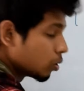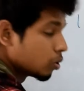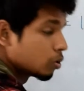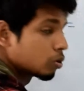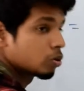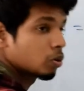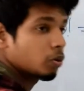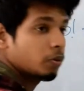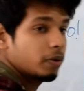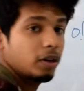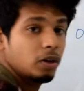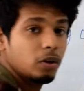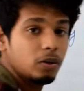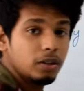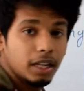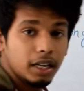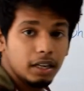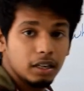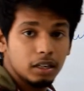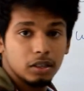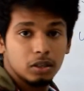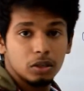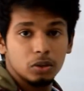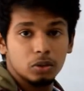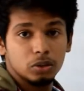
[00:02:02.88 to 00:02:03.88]
So we know
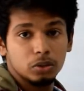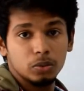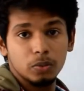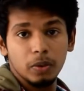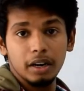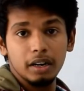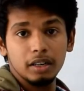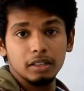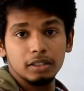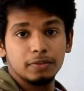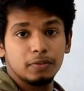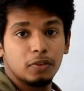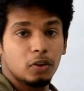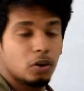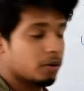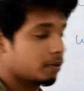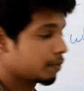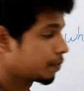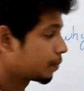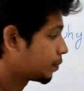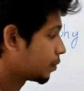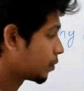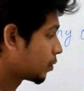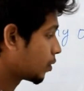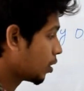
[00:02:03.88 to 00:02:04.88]
that 2 square is 4,
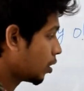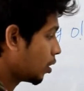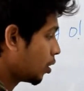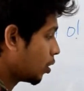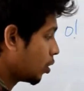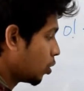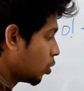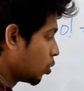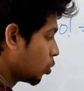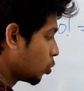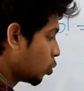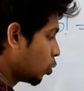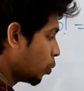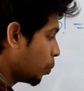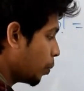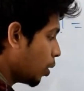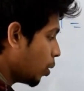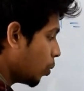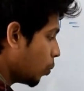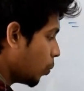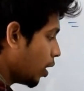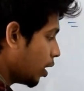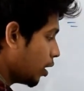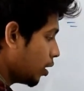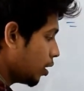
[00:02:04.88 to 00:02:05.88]
2 power
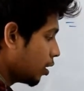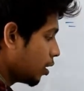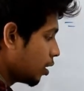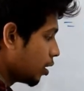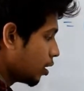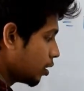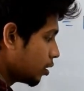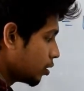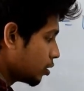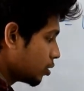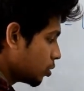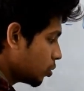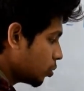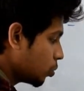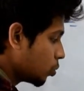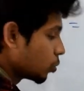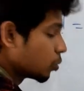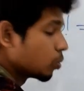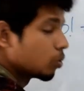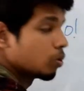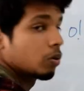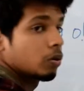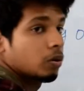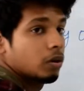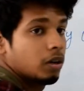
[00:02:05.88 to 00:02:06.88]
1 is
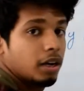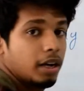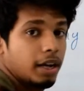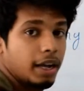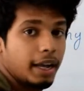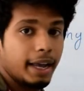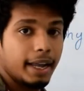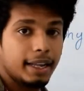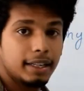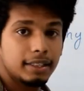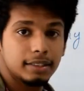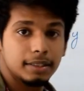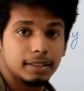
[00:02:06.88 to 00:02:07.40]
2, and